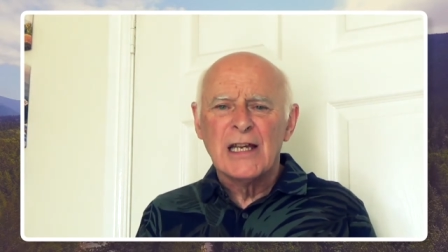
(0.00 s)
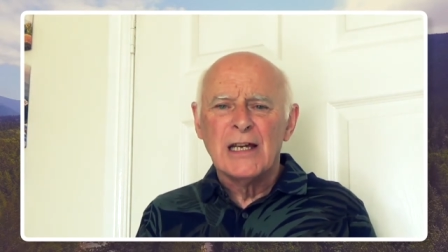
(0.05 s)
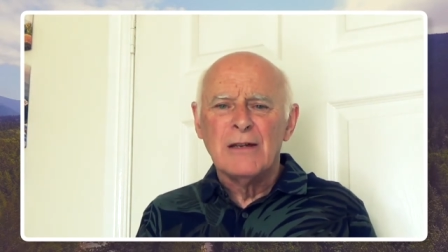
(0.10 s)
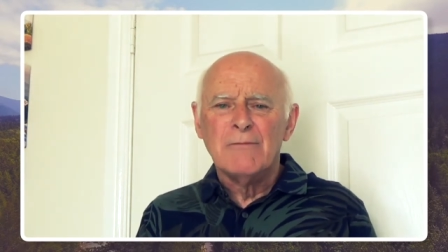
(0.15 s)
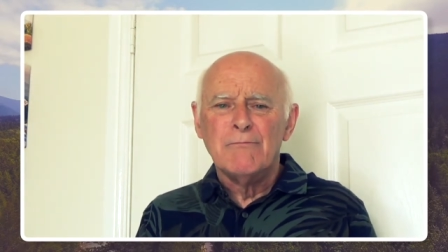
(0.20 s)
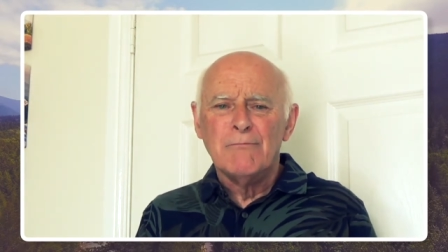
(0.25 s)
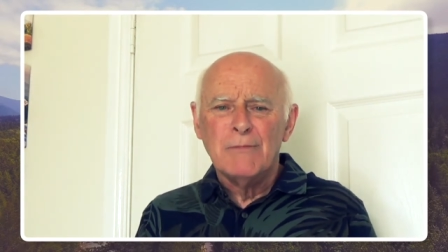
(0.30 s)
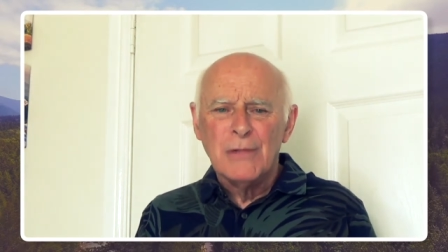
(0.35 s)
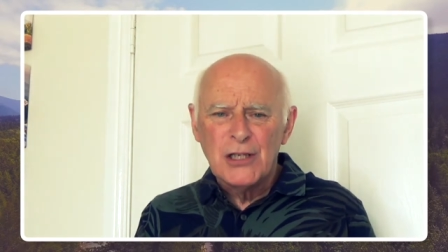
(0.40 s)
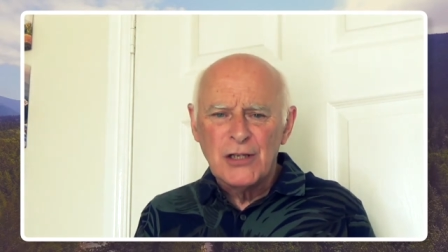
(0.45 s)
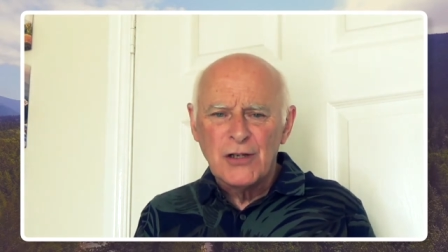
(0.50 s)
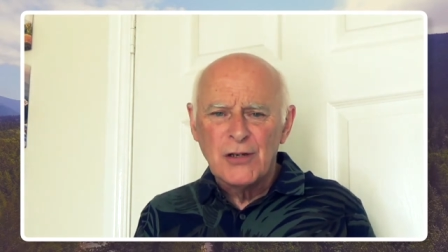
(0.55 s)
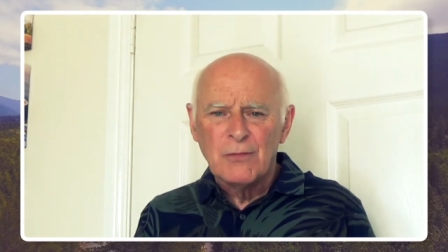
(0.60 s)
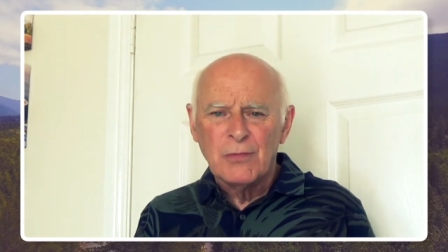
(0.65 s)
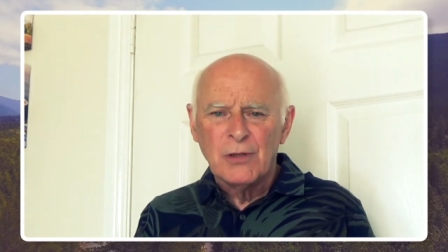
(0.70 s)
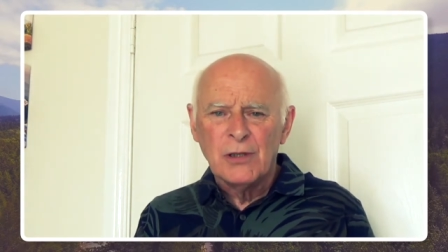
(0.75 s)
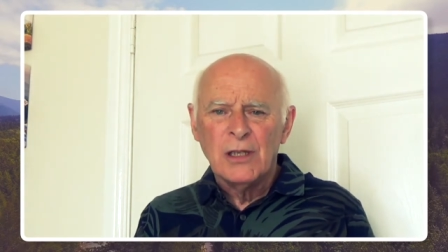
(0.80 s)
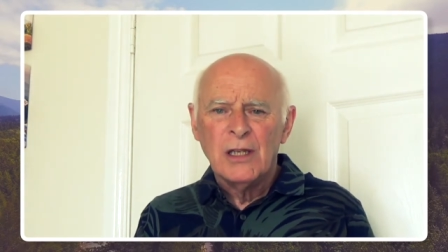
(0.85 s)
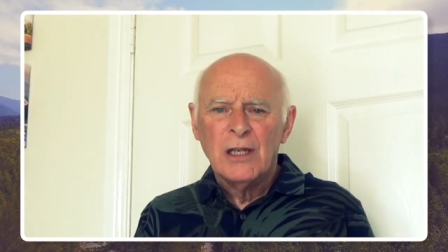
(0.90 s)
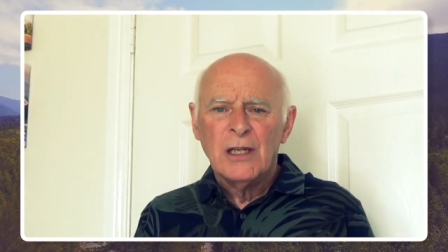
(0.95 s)
a
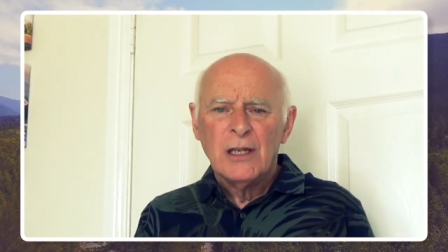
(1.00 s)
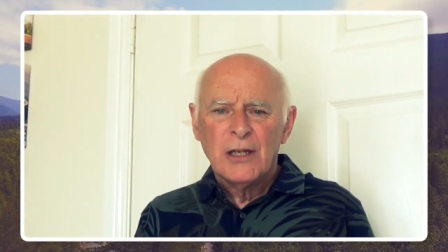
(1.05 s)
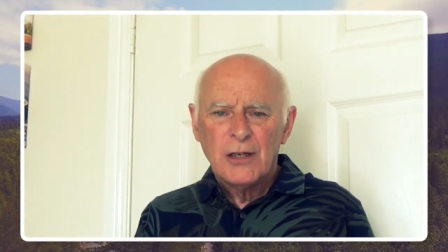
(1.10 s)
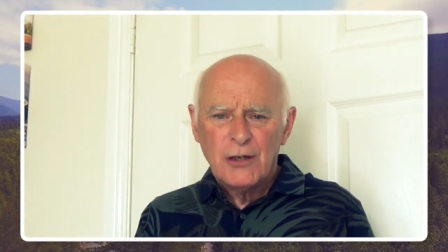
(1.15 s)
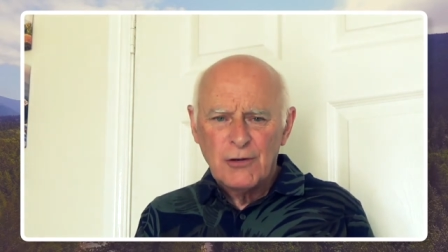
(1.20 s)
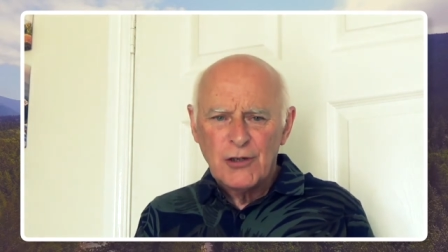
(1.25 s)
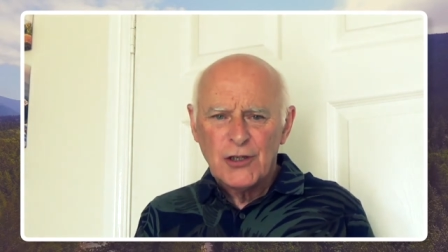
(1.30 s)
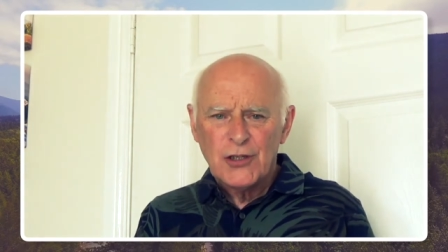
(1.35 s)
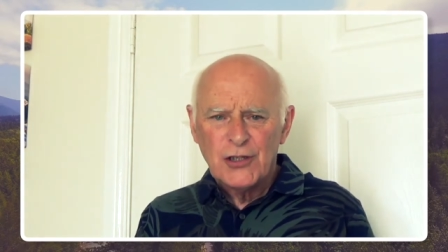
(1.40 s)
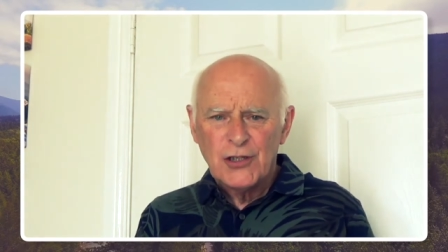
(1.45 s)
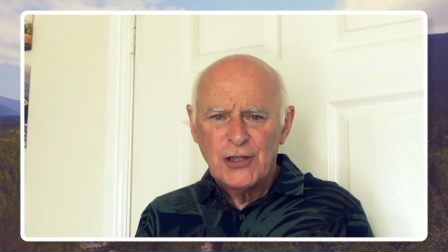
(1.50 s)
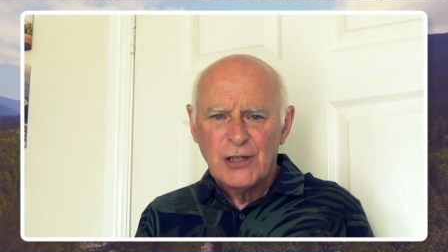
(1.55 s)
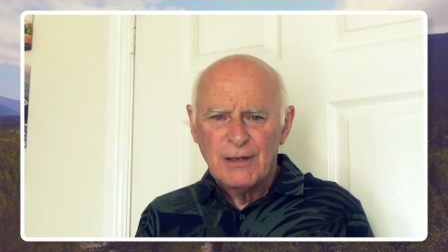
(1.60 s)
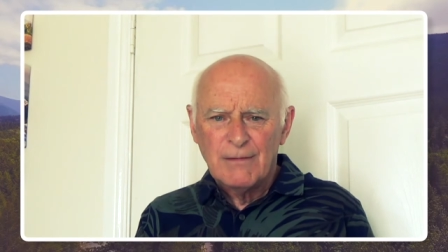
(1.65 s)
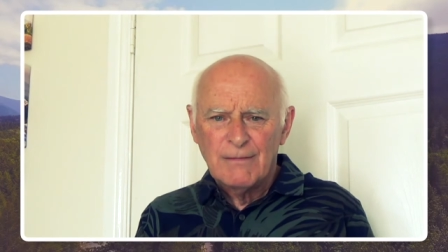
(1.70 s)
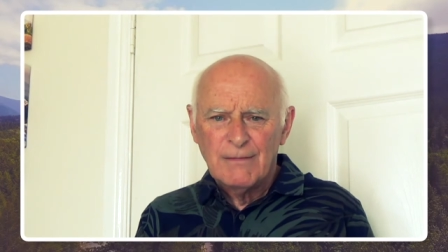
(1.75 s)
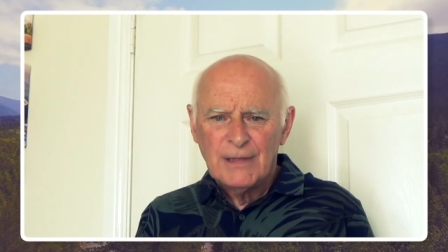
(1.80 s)
miserable Christian.